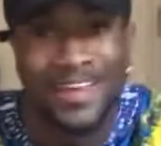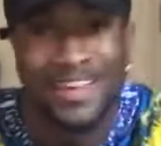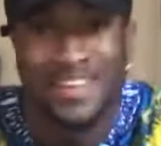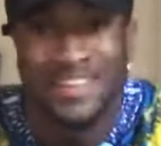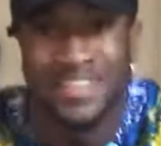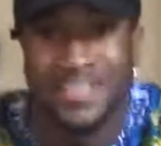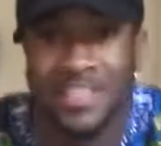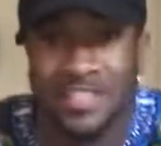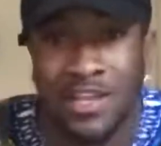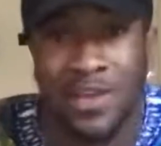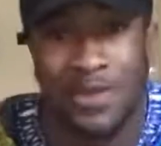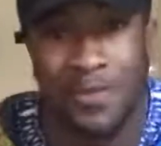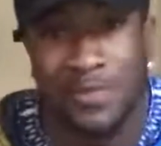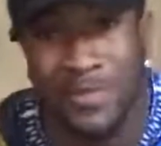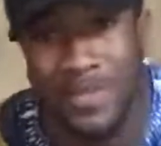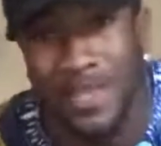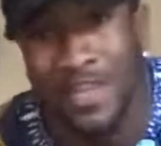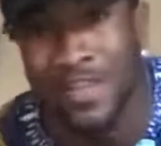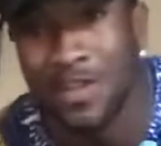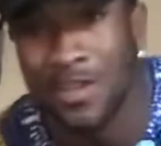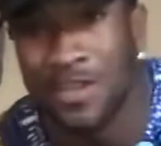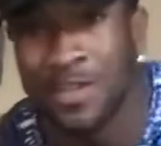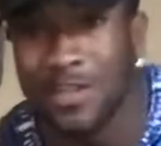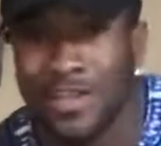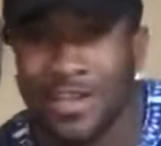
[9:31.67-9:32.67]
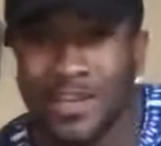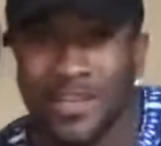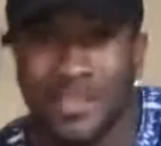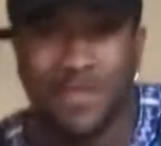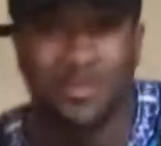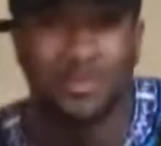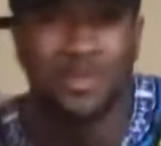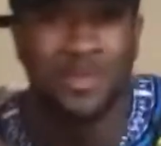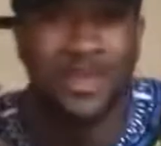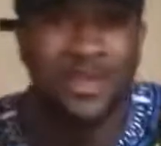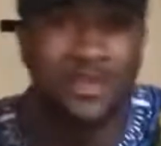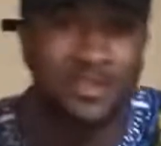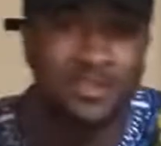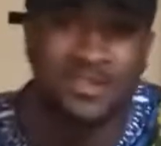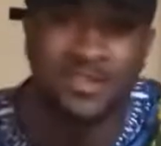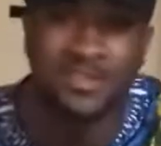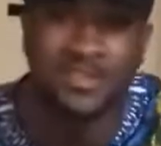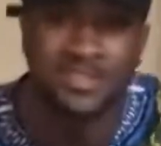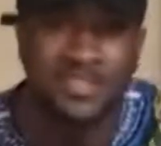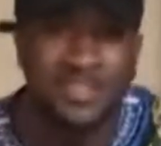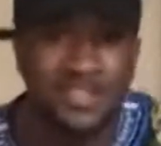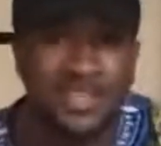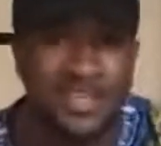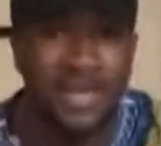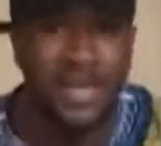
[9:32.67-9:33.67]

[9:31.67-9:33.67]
And if she want another nigga, then she